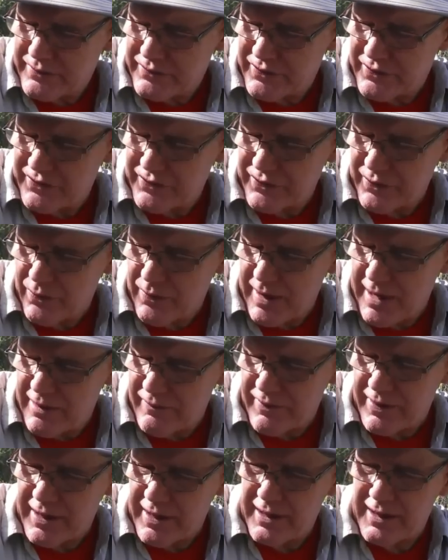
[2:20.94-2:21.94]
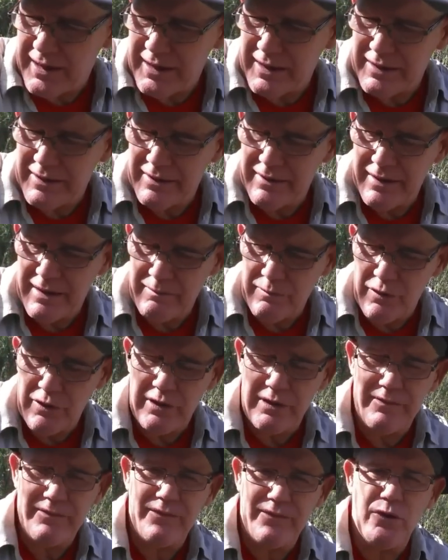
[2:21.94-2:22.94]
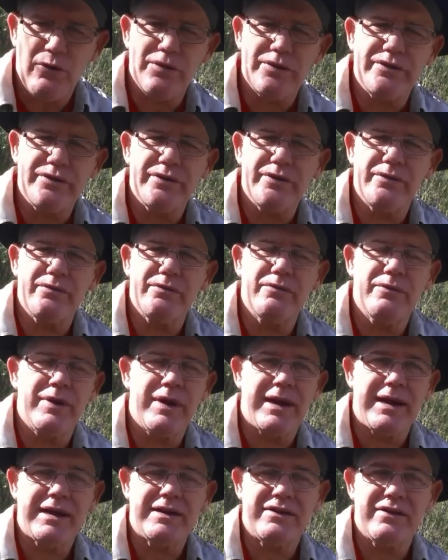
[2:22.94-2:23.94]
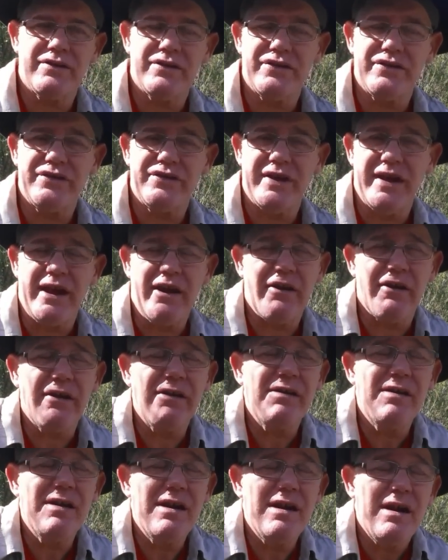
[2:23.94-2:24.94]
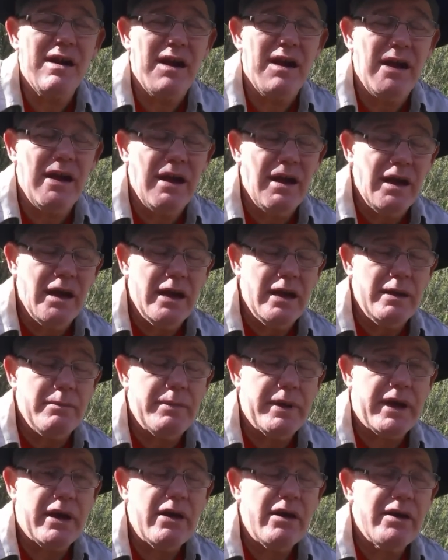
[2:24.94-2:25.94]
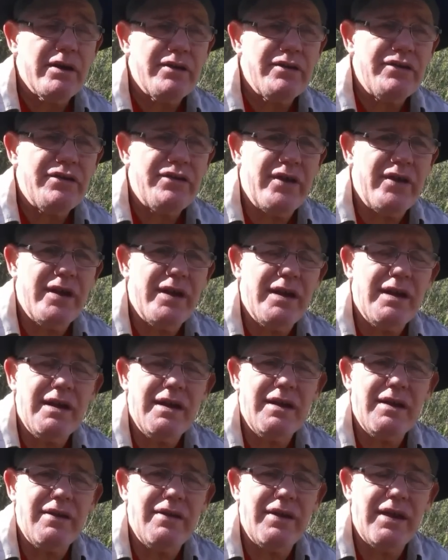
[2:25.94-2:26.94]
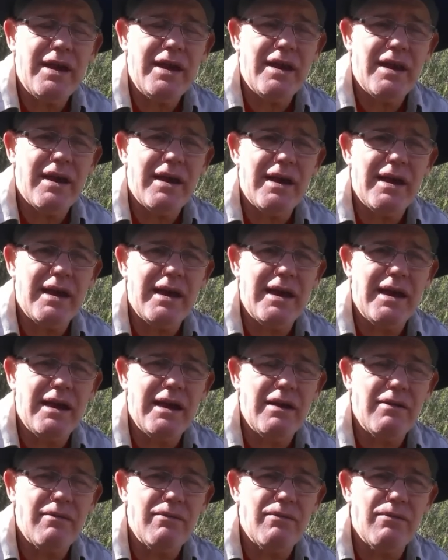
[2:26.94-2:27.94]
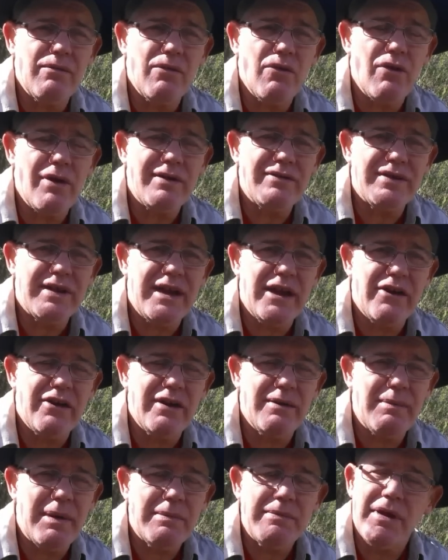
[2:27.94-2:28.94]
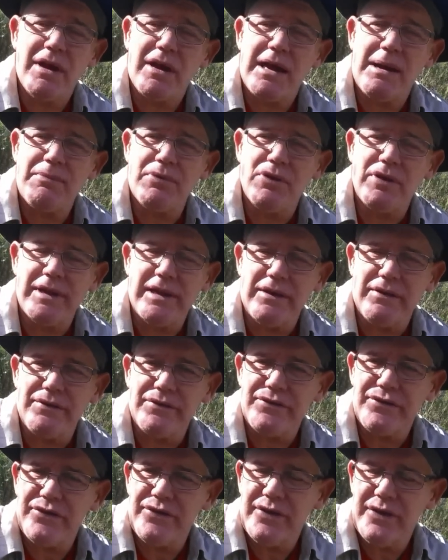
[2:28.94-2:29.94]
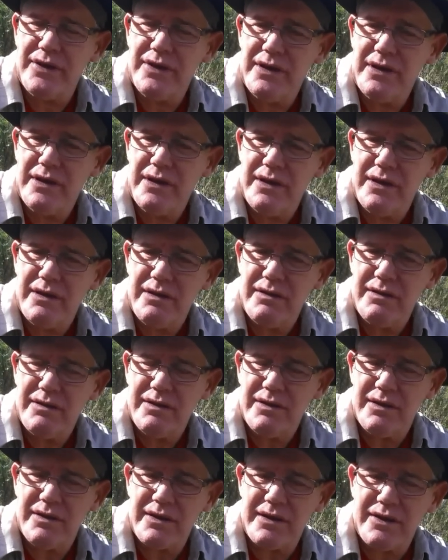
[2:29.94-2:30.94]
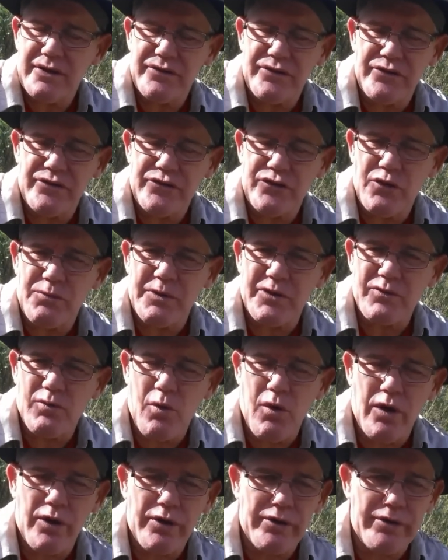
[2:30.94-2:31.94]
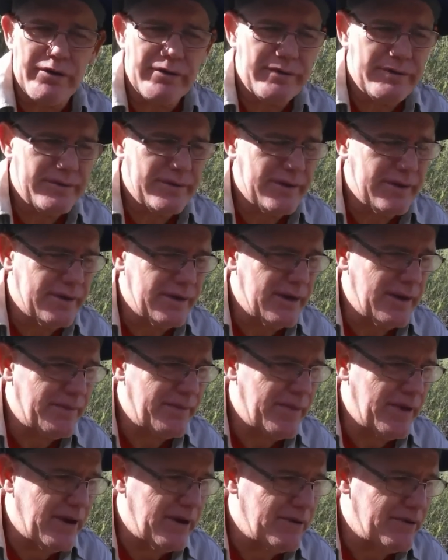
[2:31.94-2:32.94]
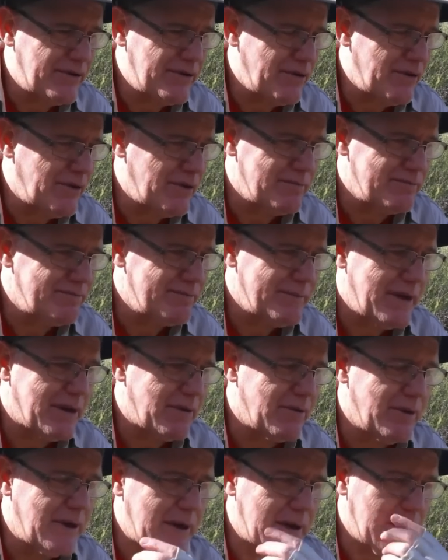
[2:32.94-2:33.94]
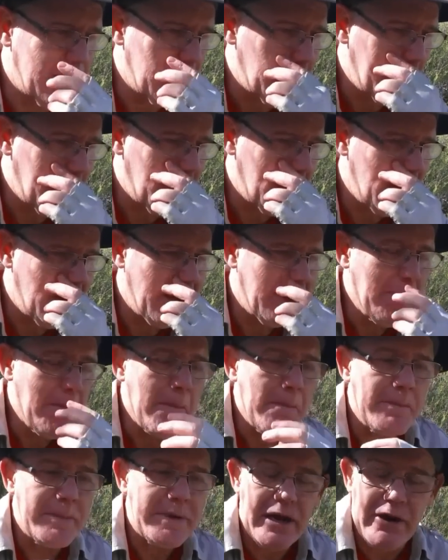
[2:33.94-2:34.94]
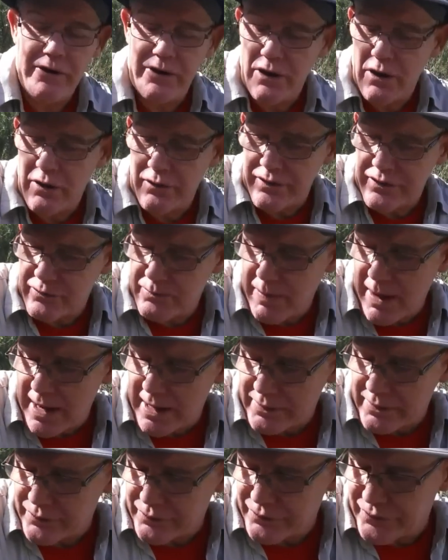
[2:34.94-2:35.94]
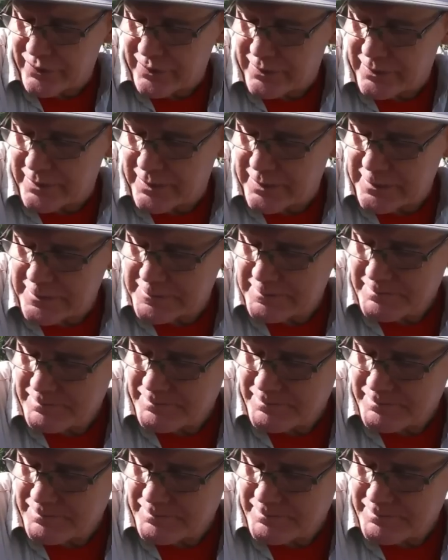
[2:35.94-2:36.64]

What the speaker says: It's just so heavy, and I'm looking forward to when I get to the Sierra, because then I won't have to carry maybe a couple liters because there's so much water up there, so I don't need to carry all these bottles and